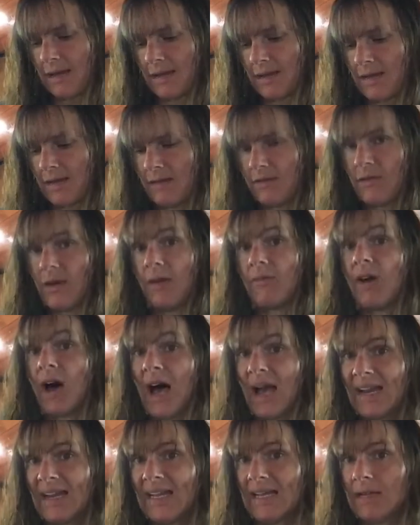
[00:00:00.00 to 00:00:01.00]
of
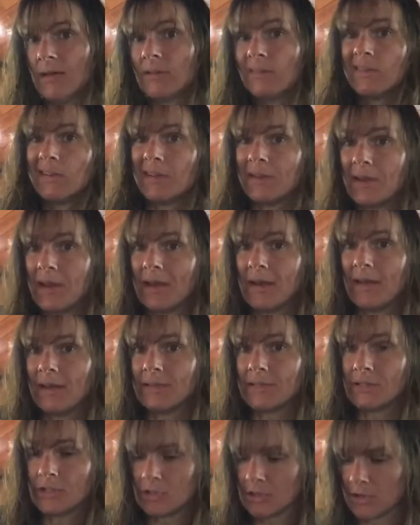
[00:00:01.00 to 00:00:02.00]
honey is
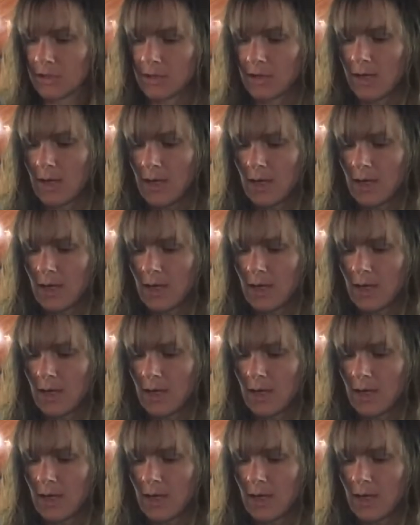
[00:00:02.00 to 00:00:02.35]
a sugar,